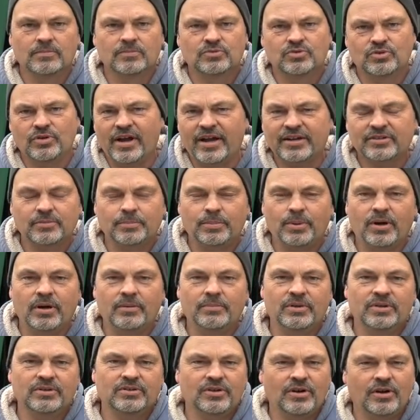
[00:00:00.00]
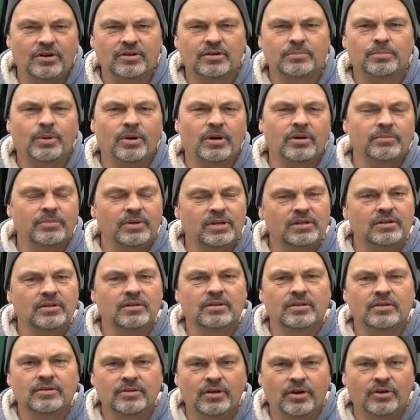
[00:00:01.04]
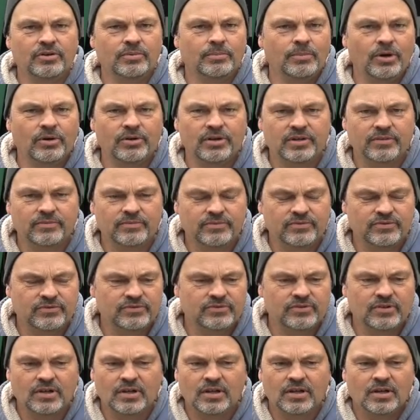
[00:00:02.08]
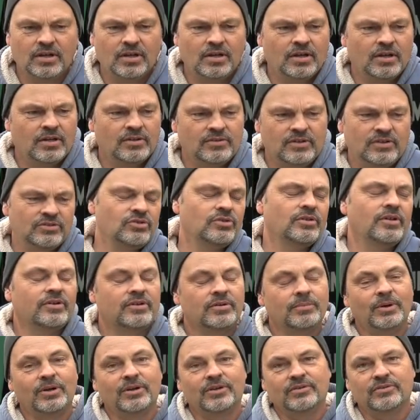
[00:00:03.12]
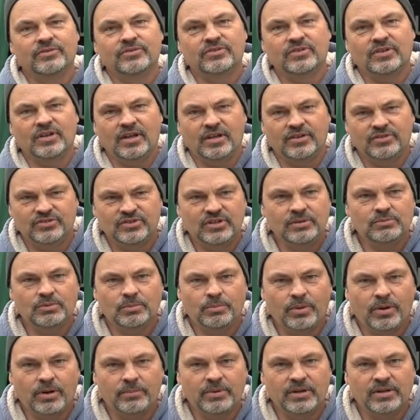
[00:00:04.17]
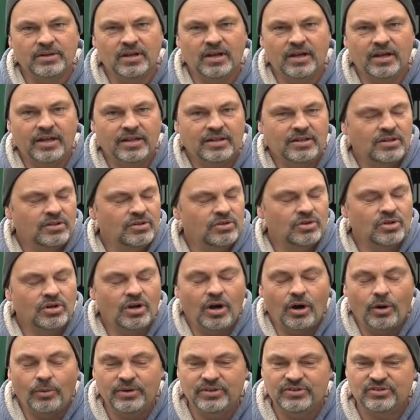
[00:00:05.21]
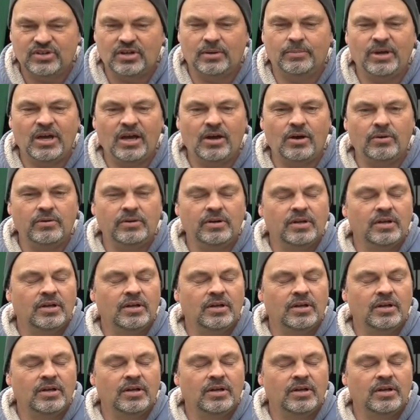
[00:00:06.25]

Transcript: track department, car department, locomotives, diesel locomotives, steam department. You can always come out.